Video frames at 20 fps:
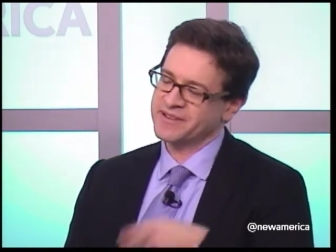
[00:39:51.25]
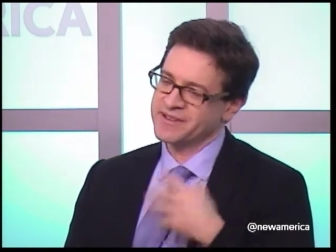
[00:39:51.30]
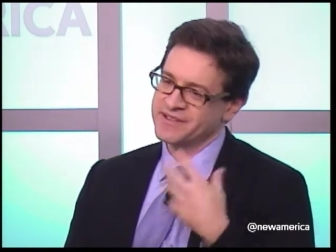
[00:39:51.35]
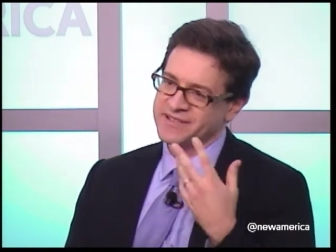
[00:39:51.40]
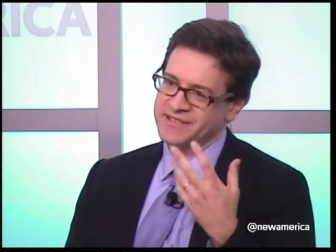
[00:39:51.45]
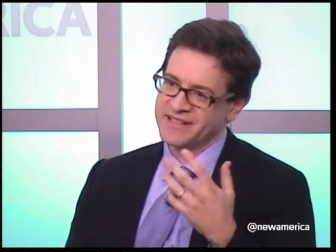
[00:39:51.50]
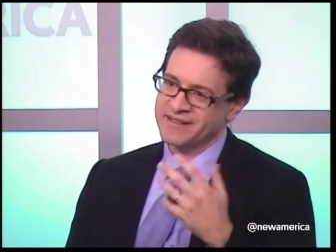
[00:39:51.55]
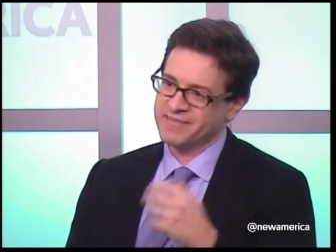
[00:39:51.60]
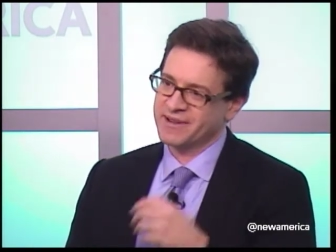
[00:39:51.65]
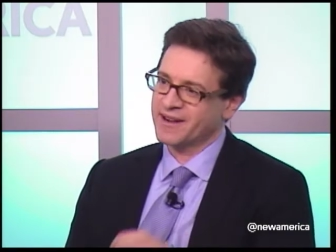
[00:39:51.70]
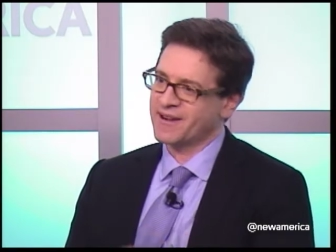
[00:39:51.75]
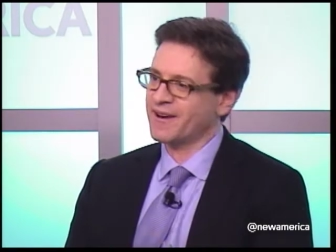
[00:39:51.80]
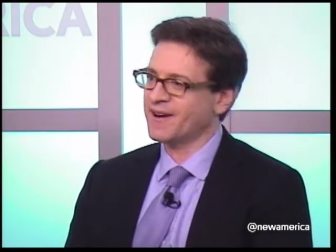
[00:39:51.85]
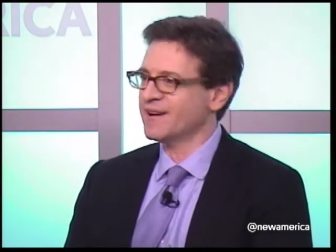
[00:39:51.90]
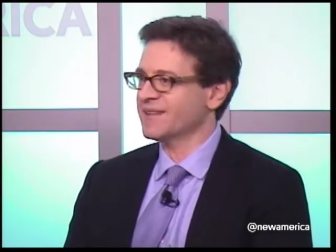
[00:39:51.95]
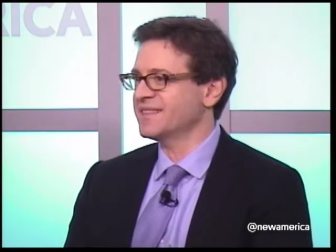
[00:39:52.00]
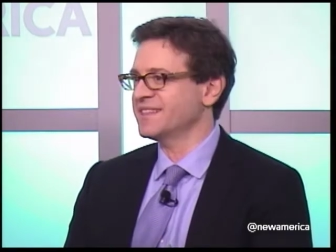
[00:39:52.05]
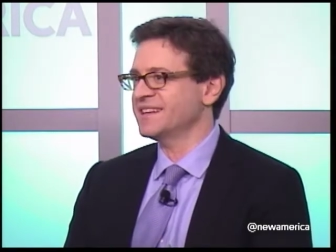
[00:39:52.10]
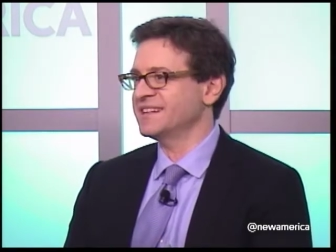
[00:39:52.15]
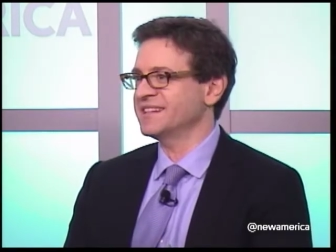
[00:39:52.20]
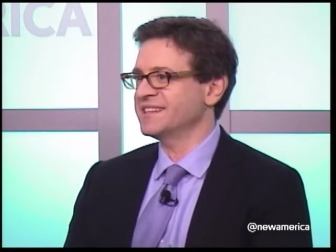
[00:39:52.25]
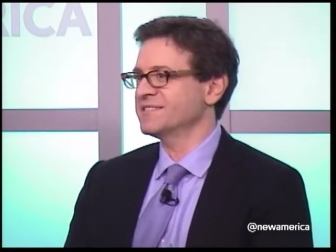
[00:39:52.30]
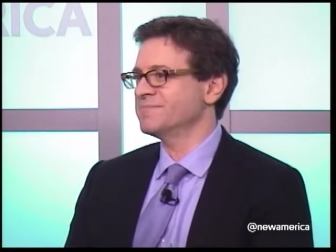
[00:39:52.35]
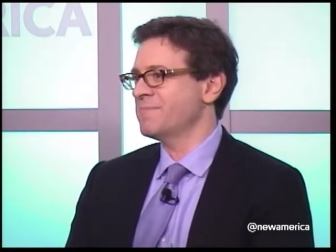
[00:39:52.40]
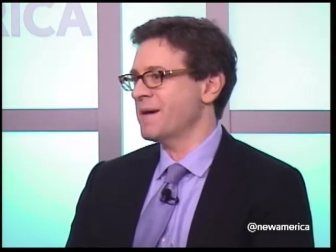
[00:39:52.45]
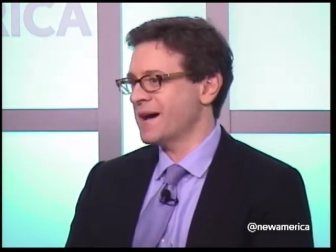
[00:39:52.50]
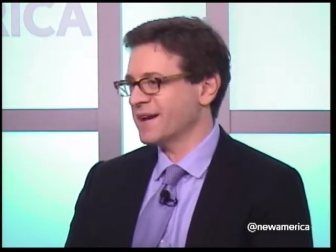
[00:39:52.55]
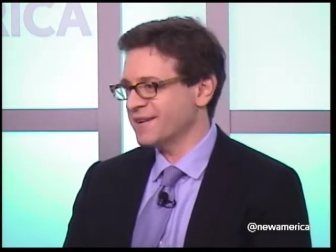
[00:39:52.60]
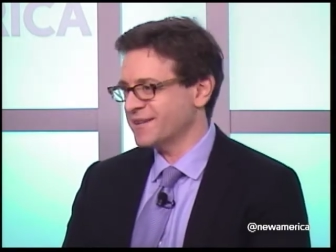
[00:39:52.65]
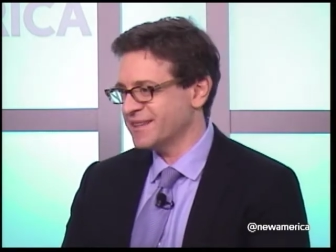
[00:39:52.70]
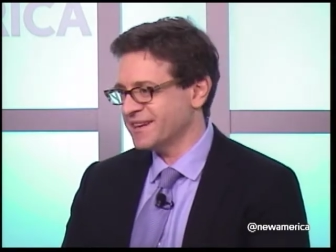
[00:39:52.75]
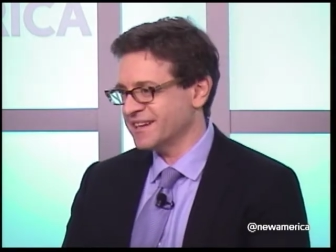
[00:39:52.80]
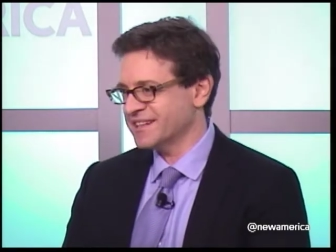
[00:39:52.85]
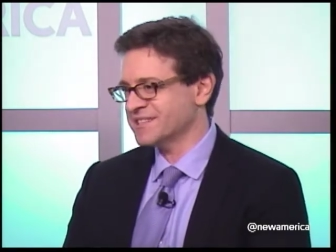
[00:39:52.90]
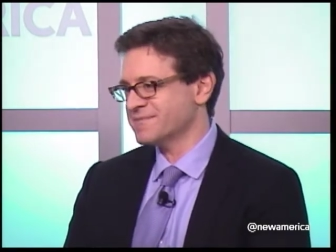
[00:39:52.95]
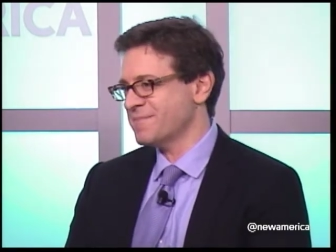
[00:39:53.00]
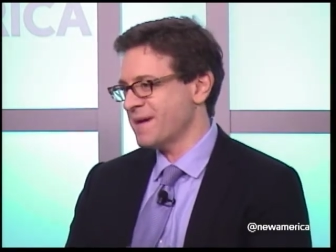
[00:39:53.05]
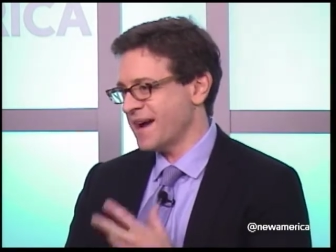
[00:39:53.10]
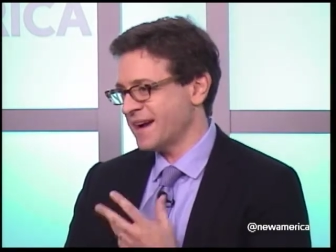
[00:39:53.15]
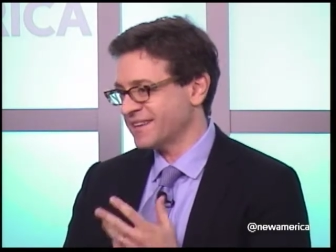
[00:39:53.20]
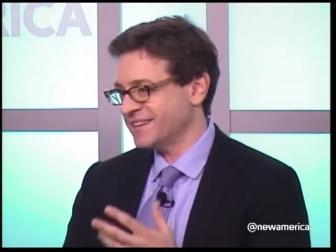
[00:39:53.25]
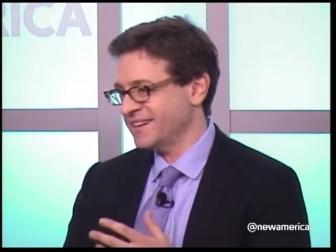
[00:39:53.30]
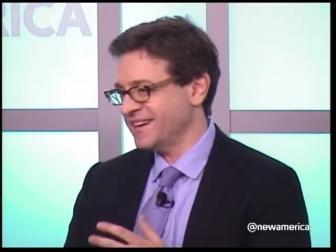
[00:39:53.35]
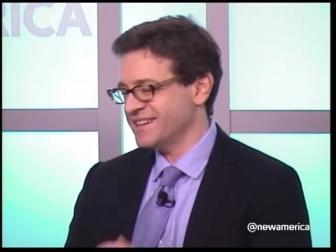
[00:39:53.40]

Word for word: Eugene McCarthy does better than expected.